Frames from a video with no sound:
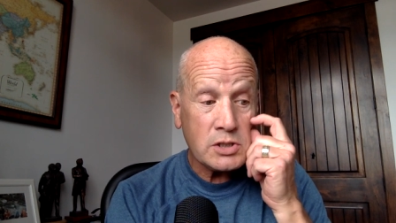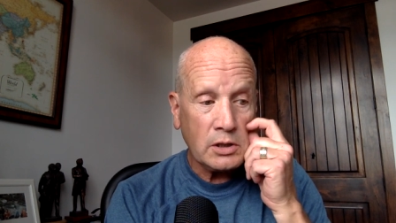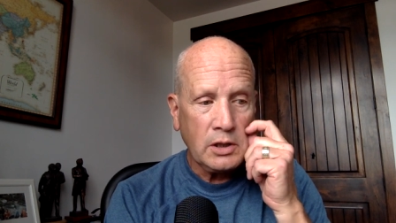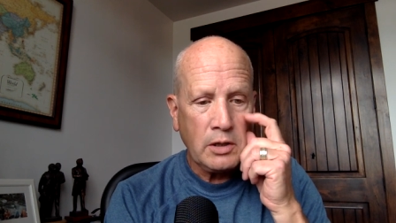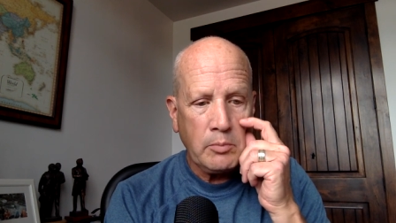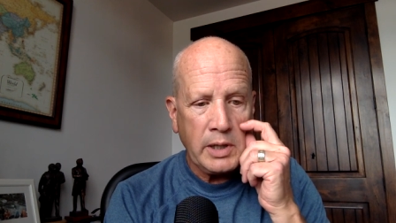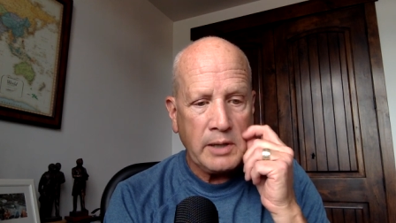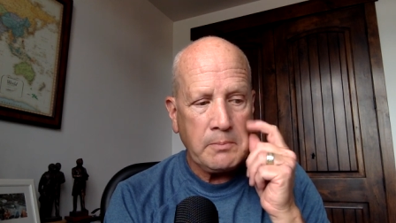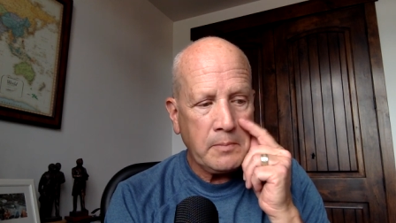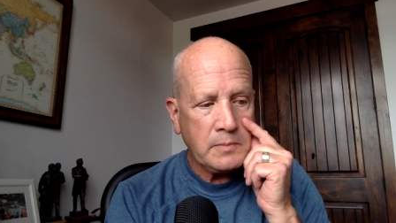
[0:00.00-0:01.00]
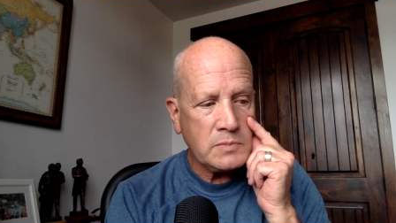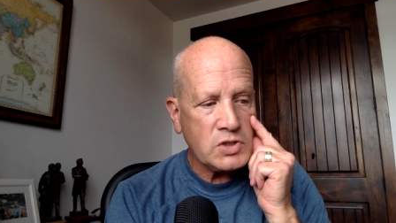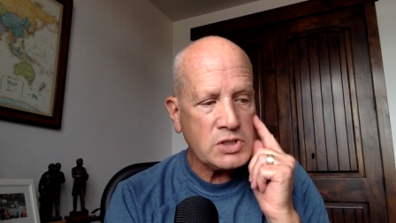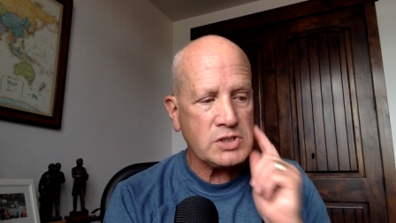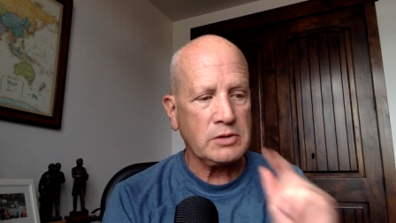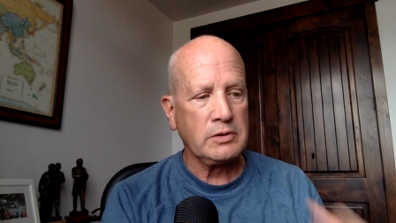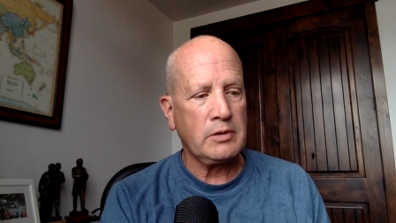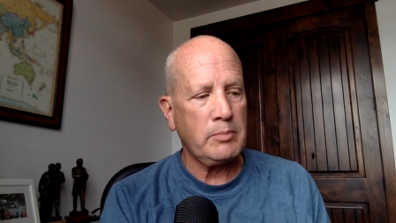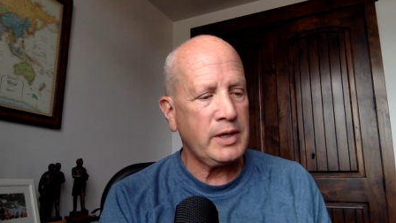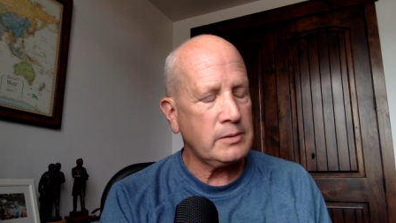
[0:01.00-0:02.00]
a little bit. Just a
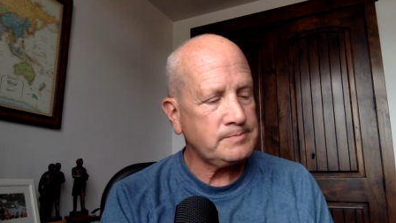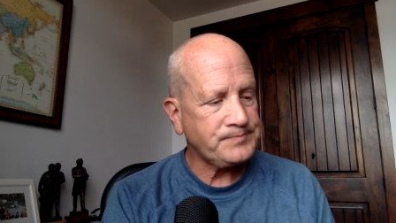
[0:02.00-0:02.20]
little bit.